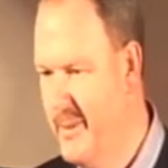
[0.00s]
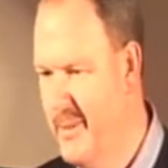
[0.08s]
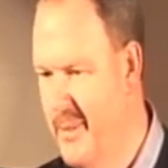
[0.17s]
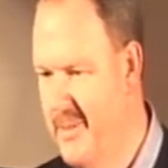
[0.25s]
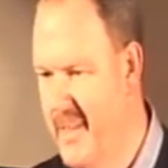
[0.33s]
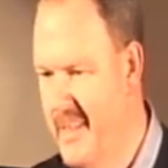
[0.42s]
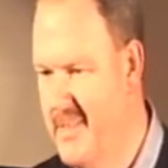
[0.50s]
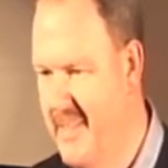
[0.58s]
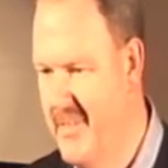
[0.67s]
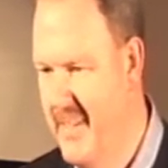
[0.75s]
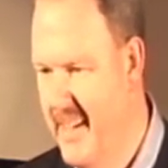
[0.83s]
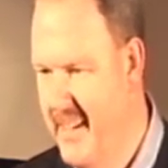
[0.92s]
So, if that's
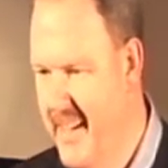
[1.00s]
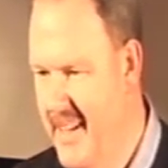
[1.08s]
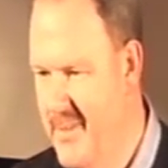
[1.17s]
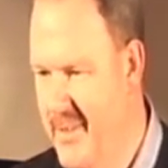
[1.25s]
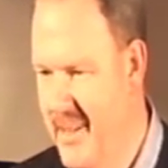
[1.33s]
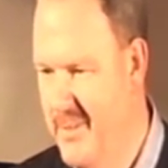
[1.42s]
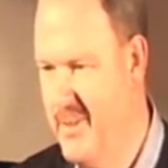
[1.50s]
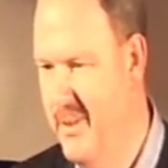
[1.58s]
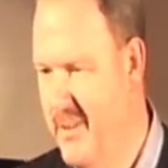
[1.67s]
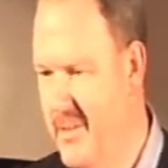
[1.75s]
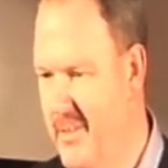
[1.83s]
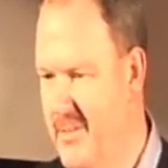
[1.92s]
of interest to
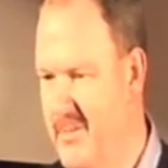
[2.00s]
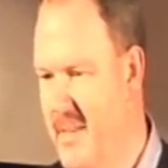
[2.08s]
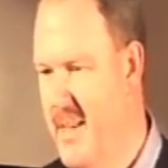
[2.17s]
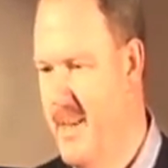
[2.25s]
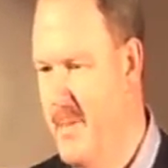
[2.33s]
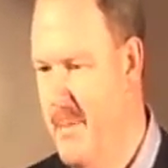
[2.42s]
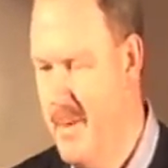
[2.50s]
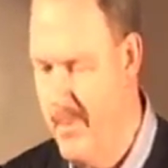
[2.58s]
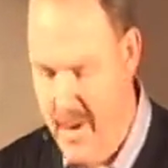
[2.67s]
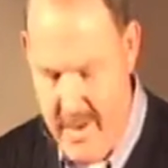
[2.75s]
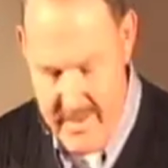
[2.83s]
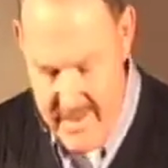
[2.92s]
you, just maybe
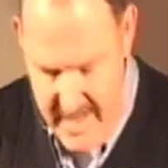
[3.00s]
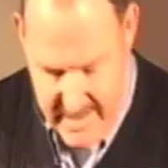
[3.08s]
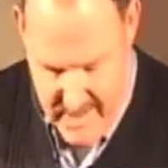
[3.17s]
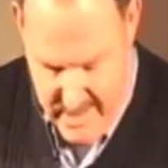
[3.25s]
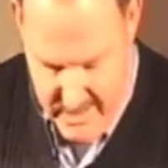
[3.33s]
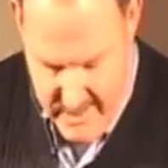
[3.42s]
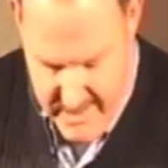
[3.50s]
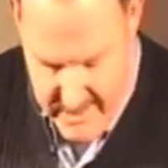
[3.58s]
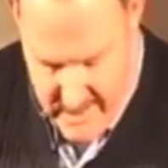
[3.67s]
mark that Grace